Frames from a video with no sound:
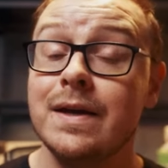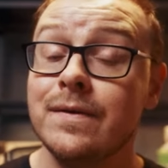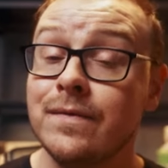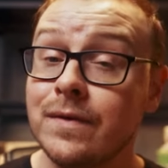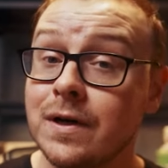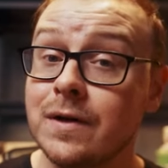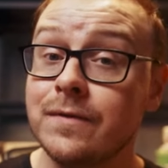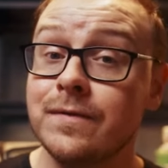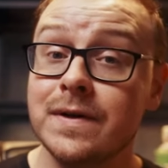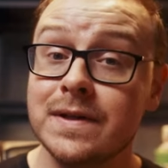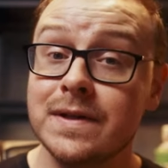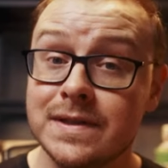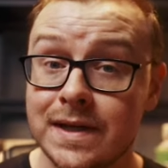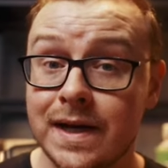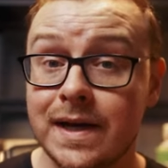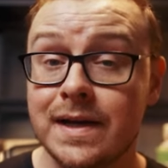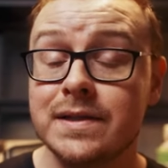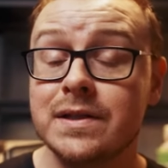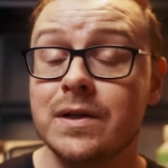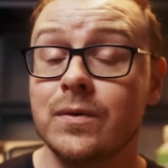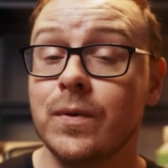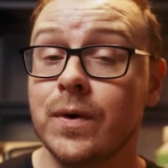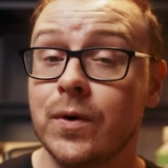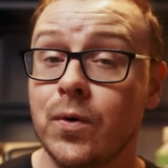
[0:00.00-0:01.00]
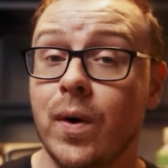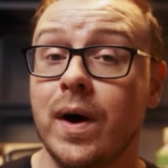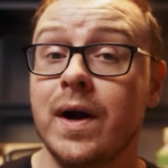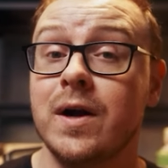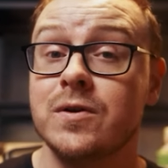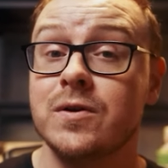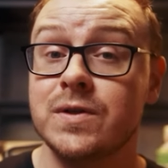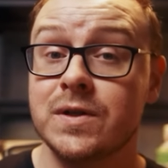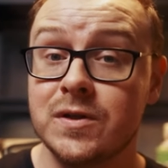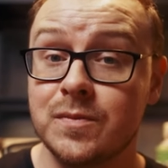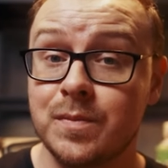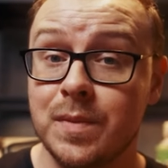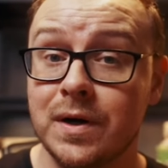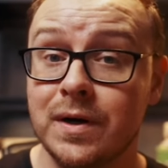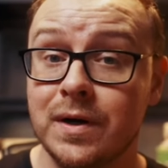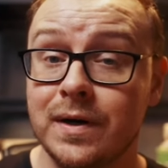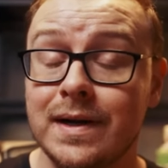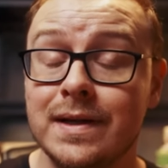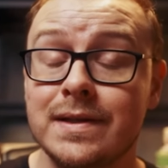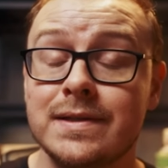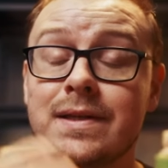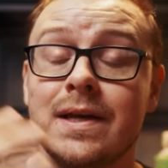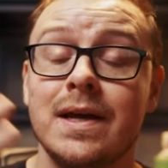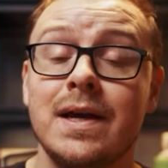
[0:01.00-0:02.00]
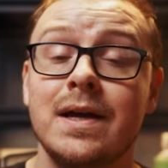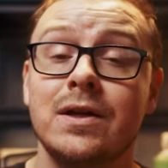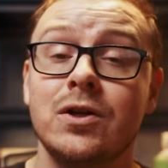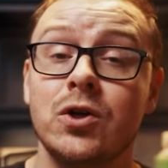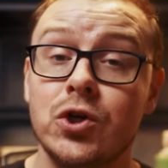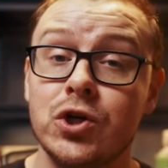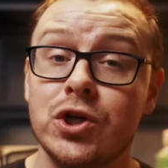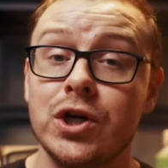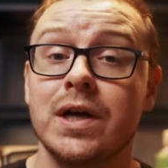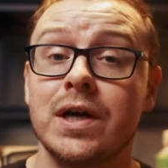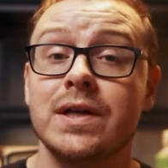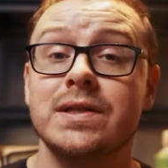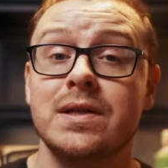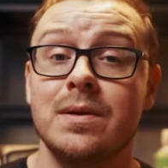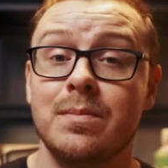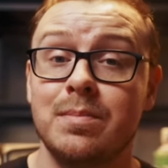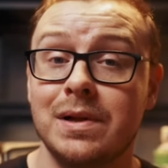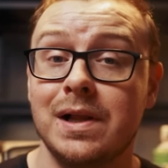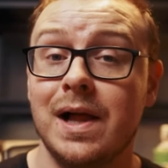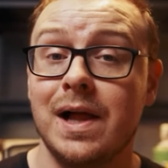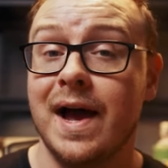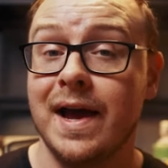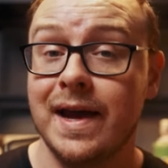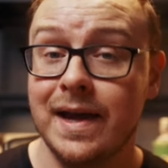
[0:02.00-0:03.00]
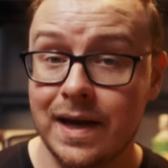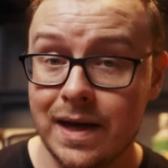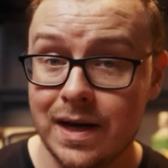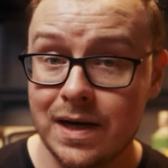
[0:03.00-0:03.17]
even if it says it requires experience, just apply